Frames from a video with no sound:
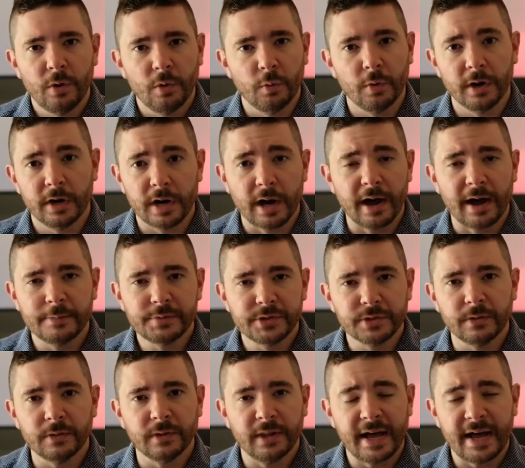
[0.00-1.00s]
where an
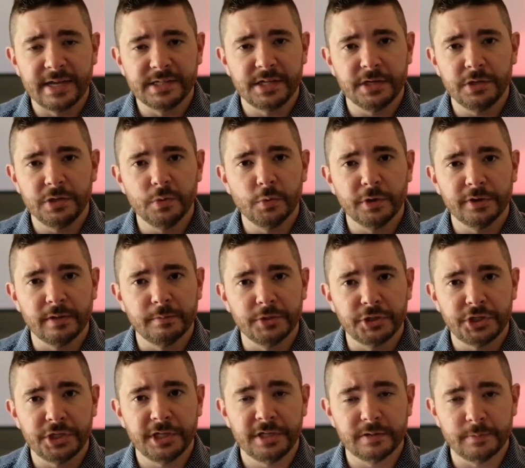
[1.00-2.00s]
obstacle lies that you want the
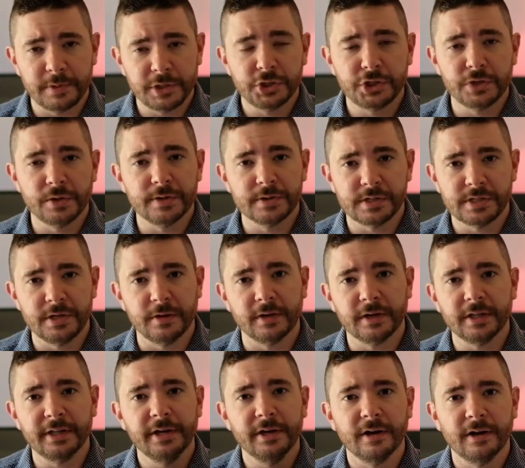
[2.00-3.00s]
machine to be sure to steer
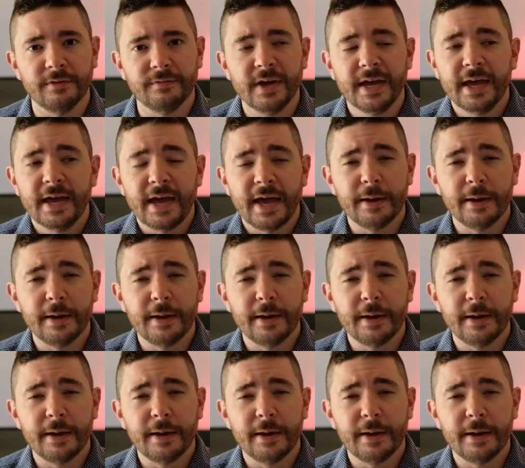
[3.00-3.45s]
clear of.